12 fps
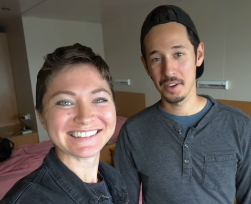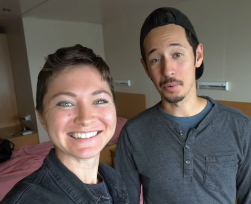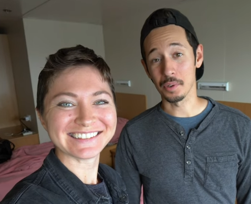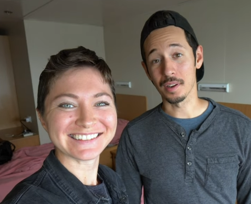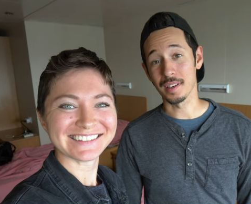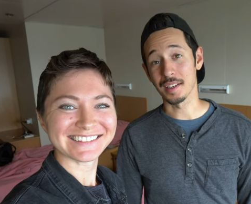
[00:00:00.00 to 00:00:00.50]

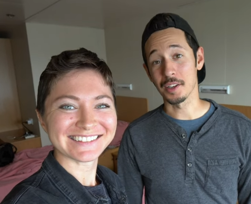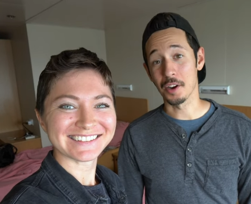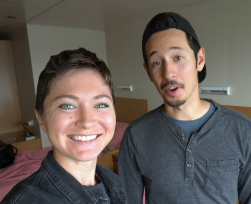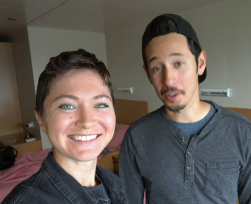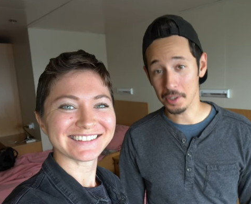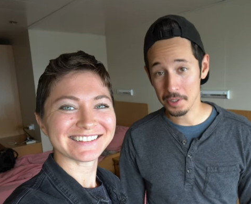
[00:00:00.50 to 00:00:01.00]
Speaker 1: We're on a
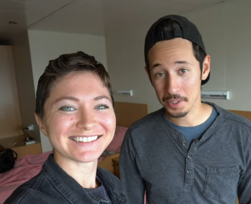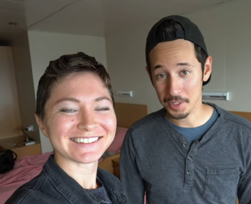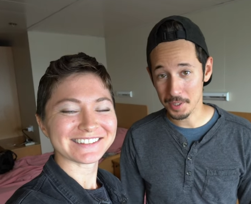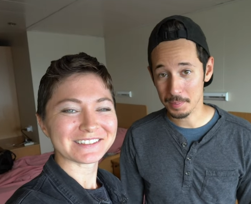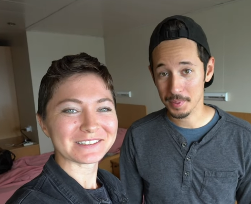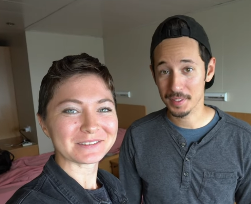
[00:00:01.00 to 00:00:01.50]
cargo
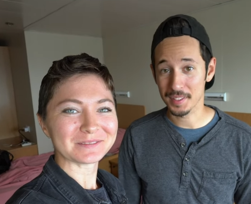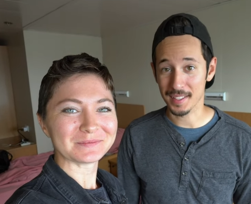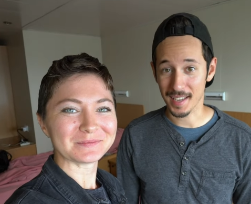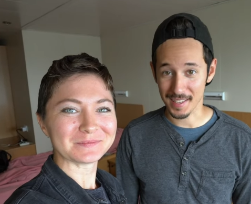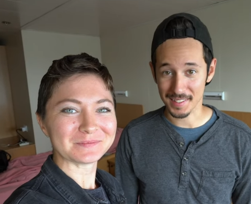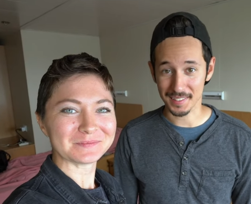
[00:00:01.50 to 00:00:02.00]
ship to
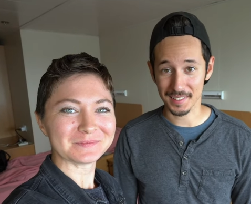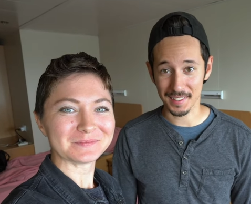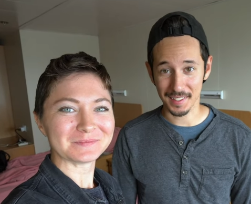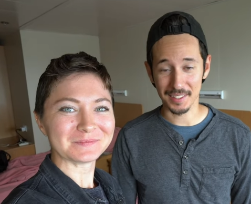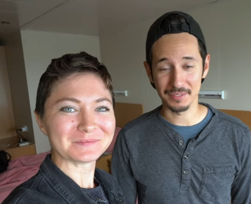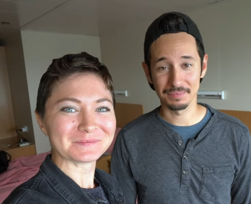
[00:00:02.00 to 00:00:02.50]

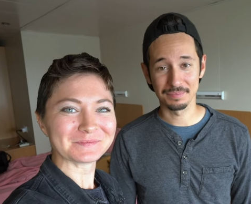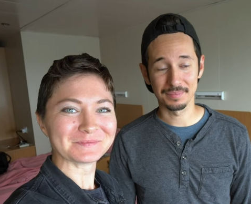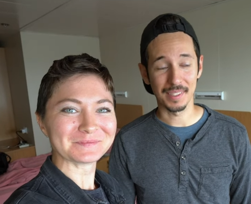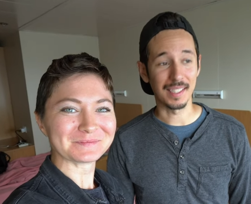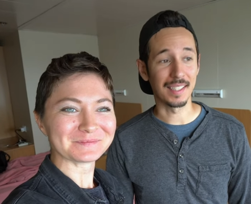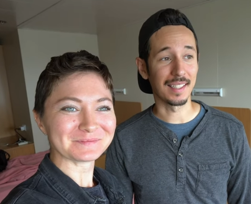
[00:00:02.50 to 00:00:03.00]
Kazakhstan,
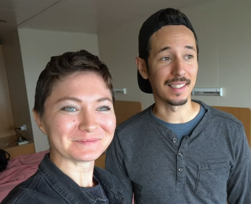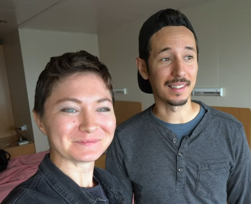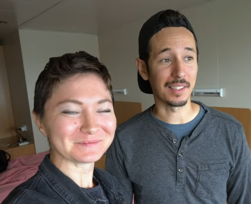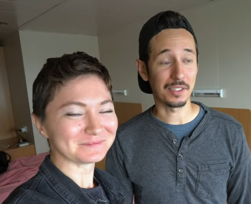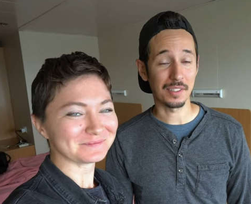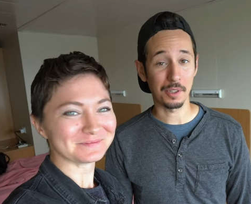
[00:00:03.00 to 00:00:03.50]
and
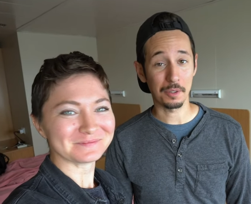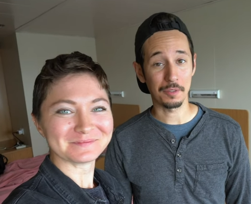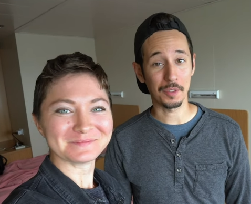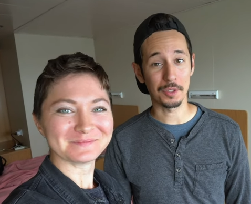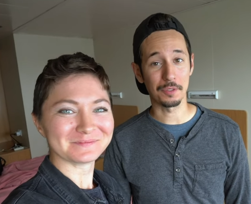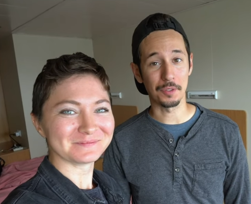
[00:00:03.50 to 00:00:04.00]
this is our
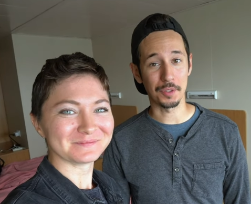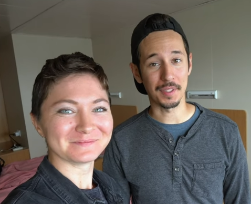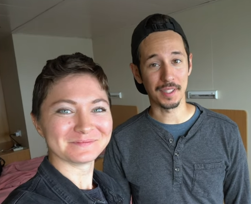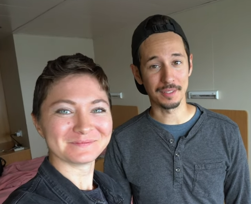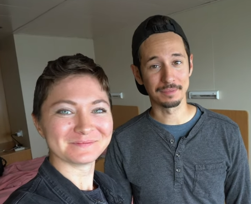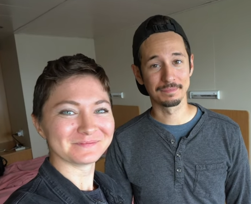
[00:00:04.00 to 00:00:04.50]
first full
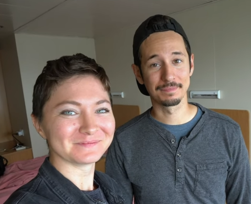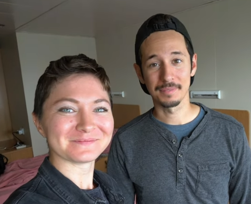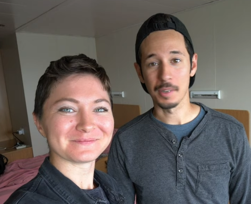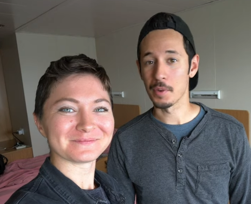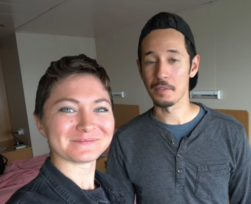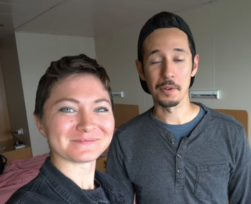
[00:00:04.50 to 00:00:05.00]
day.
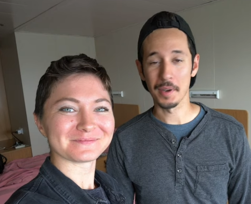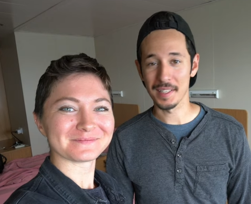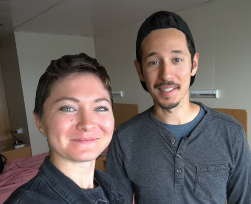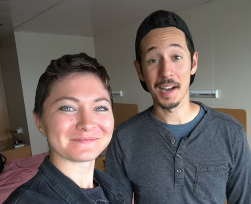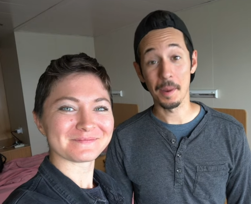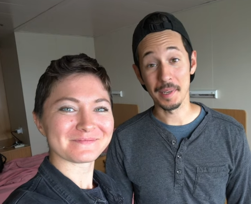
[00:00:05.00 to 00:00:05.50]
We have no
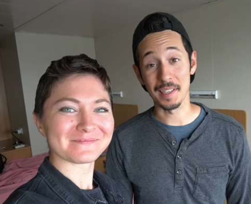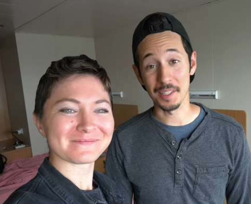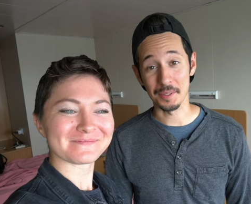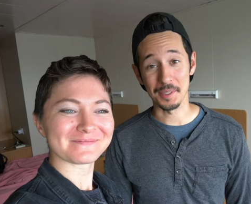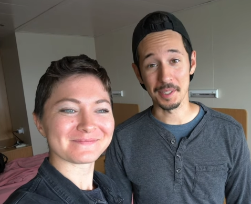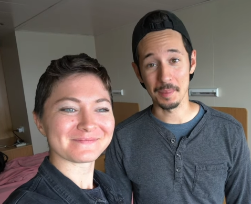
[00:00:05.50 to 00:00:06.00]
idea how many
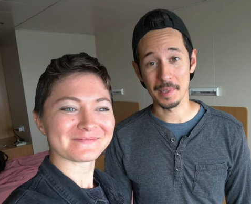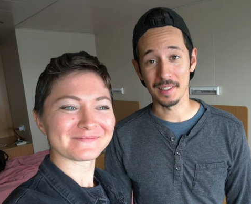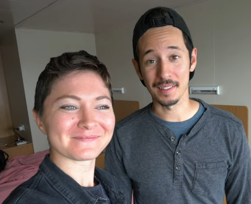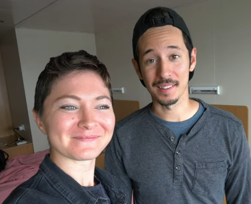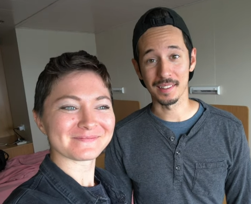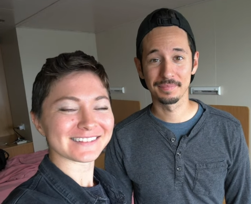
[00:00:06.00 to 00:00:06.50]
days we're gonna be
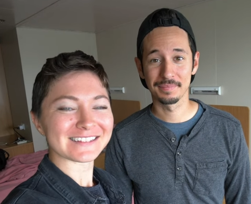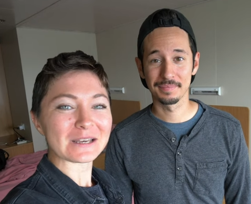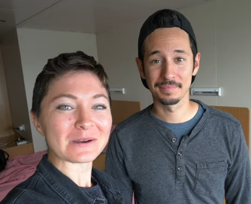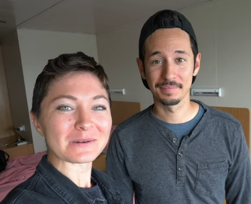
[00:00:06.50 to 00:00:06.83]
on here. No.